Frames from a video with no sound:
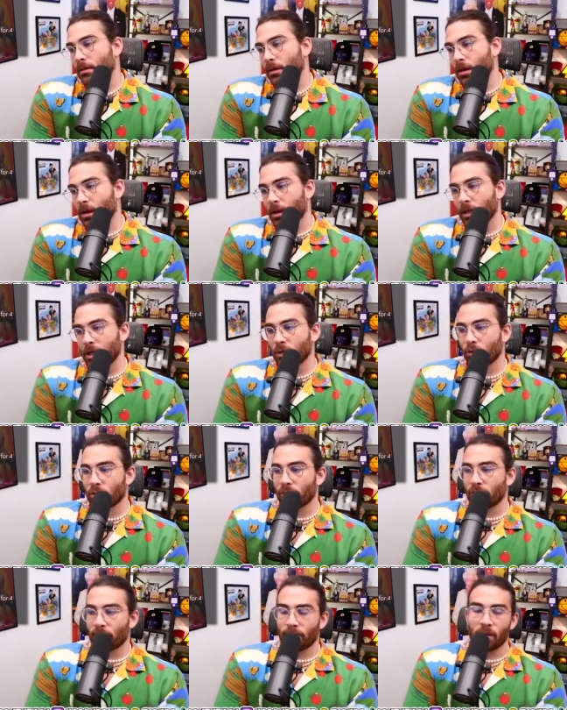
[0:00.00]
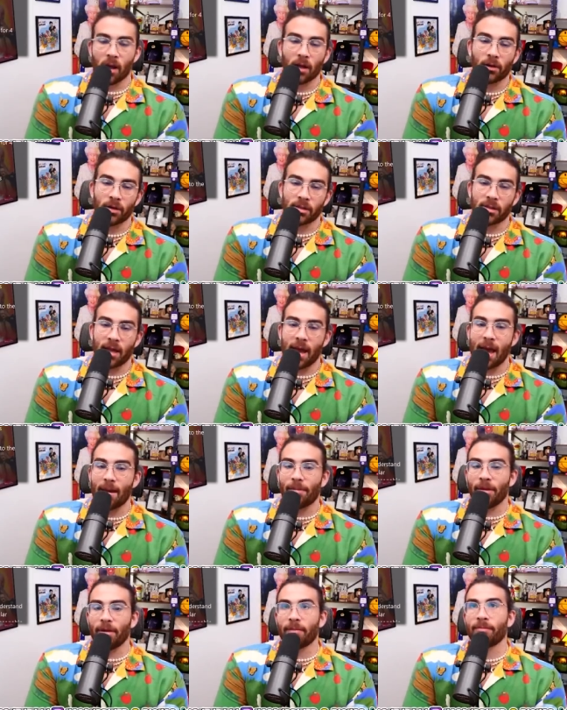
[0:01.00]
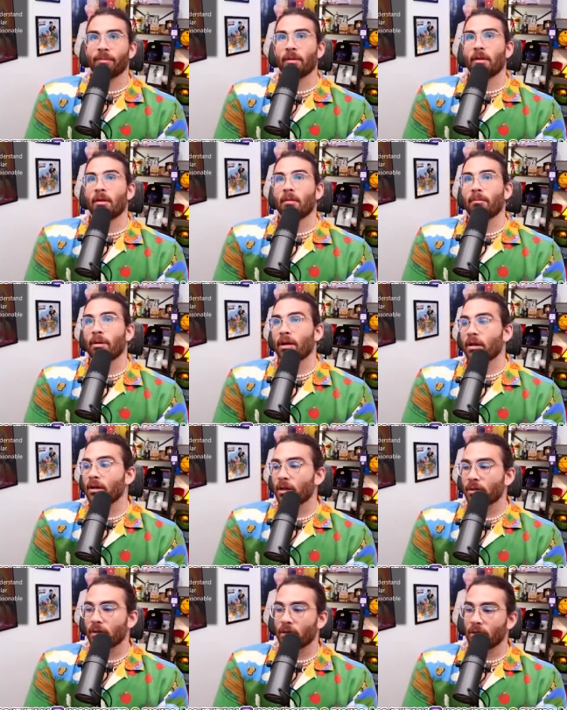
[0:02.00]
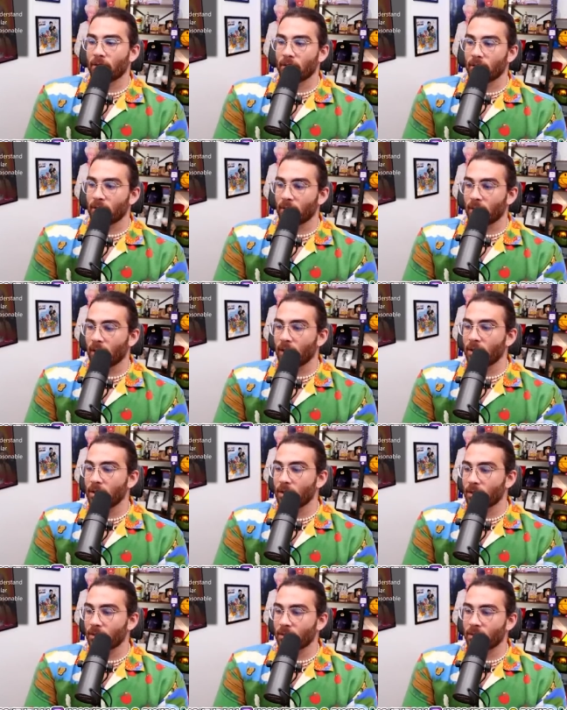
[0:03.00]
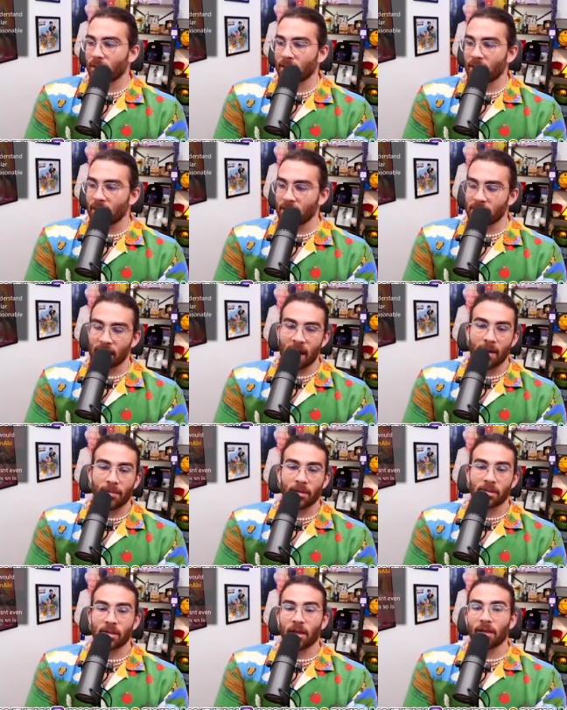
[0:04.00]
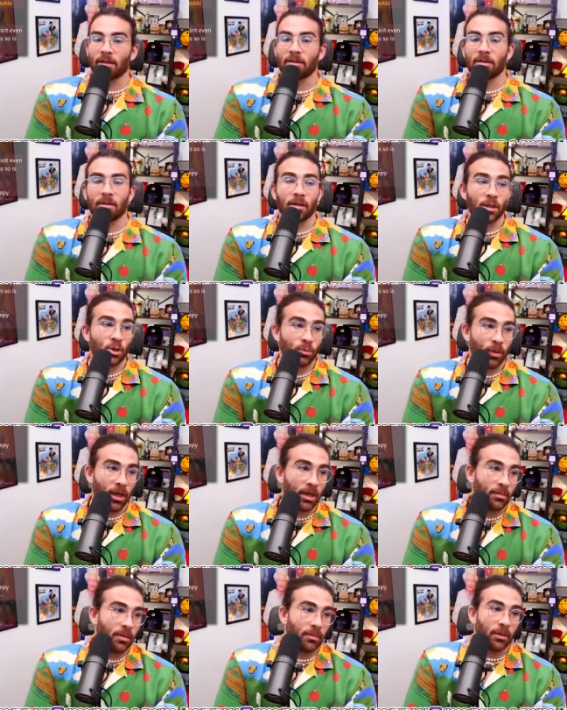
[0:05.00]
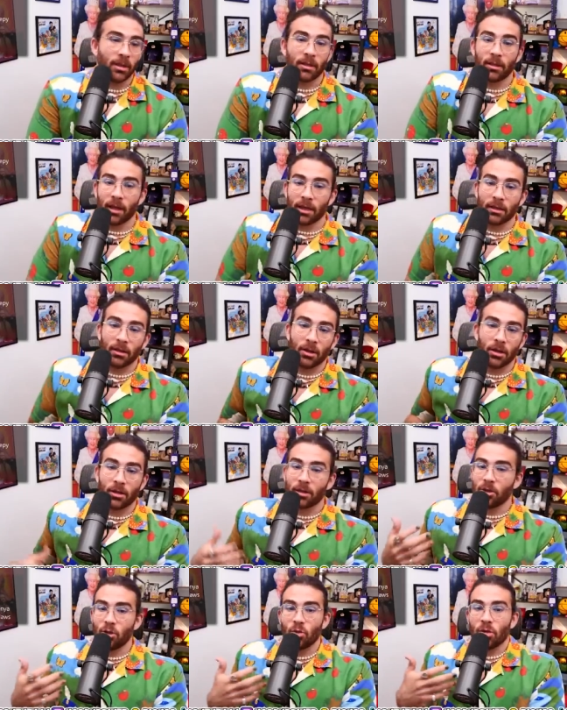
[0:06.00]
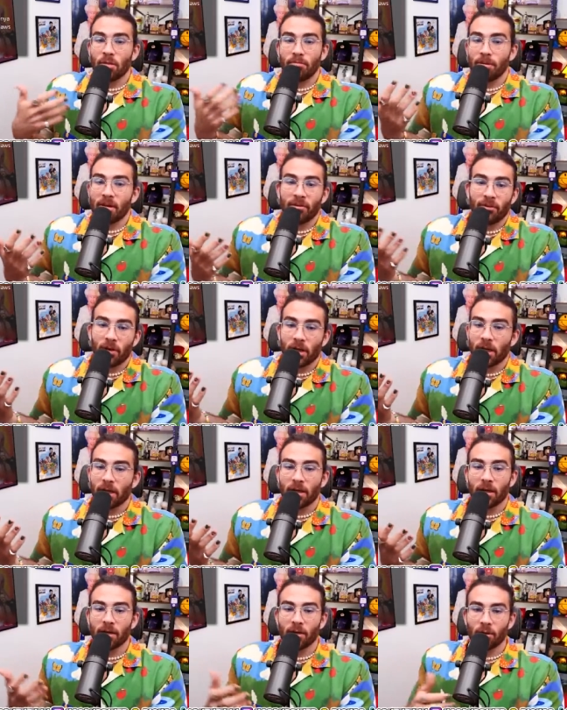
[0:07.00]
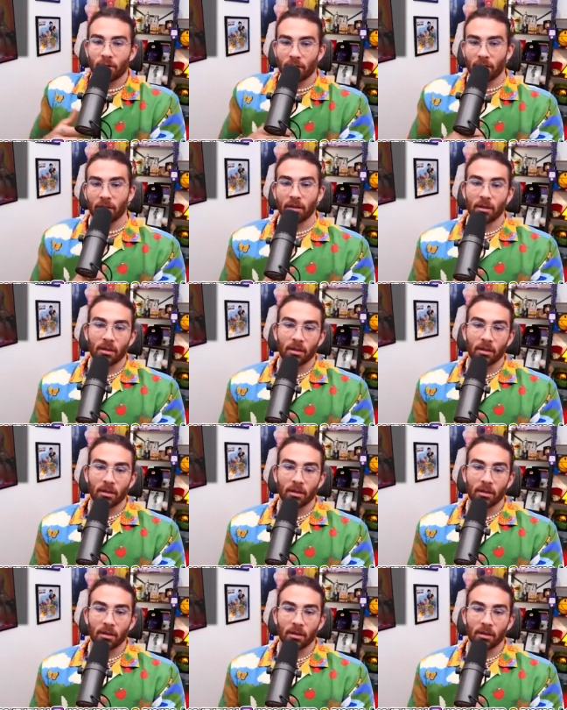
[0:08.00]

uh, in order for progress to happen. But another another thing that needs to happen is like to explain to people that like, look, you can be a fucking gun owner